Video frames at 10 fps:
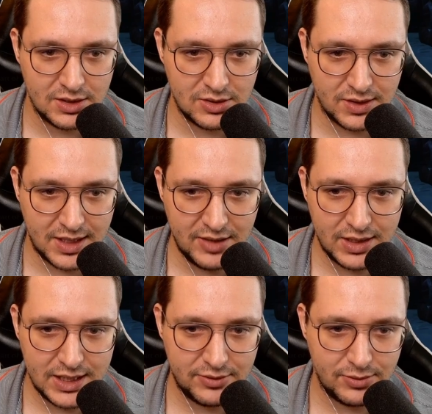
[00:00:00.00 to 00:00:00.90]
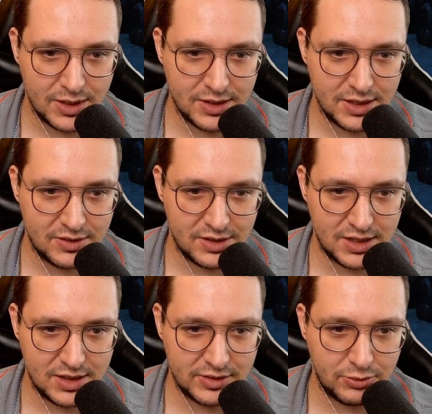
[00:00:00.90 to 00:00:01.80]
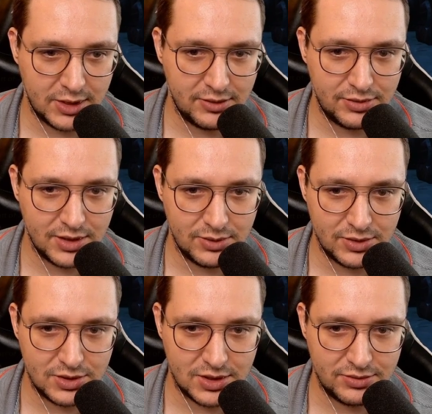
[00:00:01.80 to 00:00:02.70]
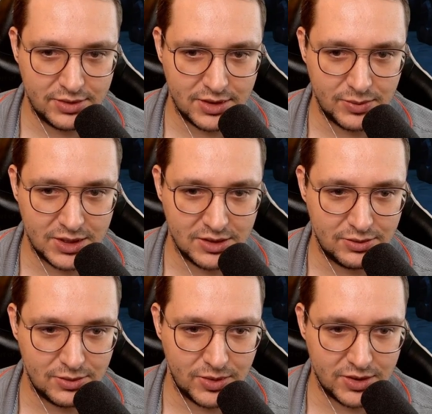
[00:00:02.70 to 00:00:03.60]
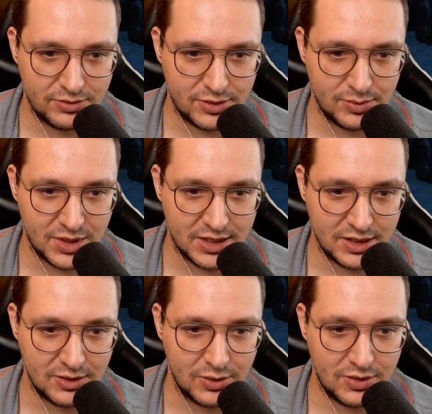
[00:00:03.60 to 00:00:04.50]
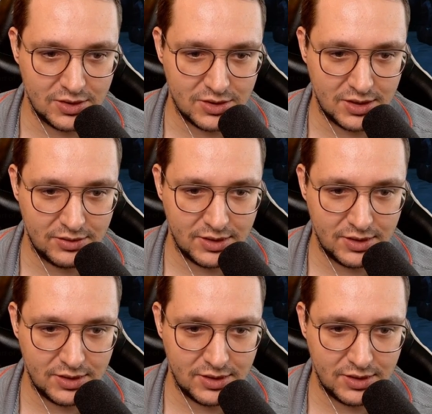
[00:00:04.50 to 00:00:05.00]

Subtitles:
So here I have one that's already filled with stuff, which is of course for my hunter stuff.